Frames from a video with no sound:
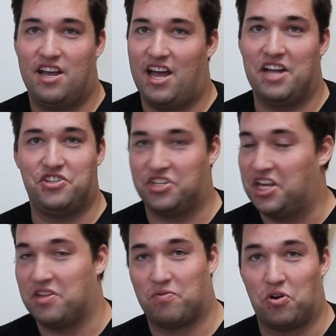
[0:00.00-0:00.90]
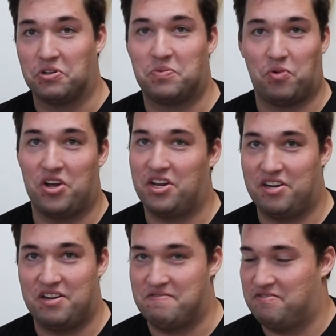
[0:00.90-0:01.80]
and just hit the wrong spot
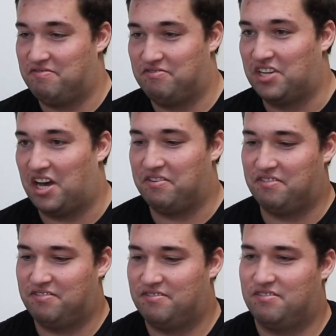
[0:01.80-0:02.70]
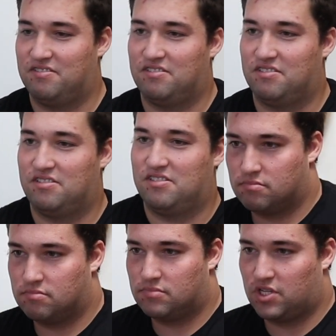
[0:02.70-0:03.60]
and done.
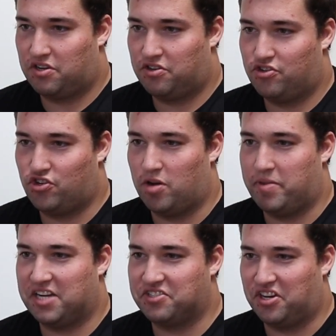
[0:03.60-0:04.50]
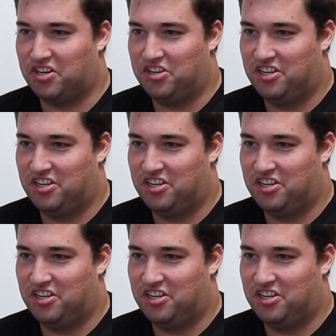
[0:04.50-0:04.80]
Shot backed up.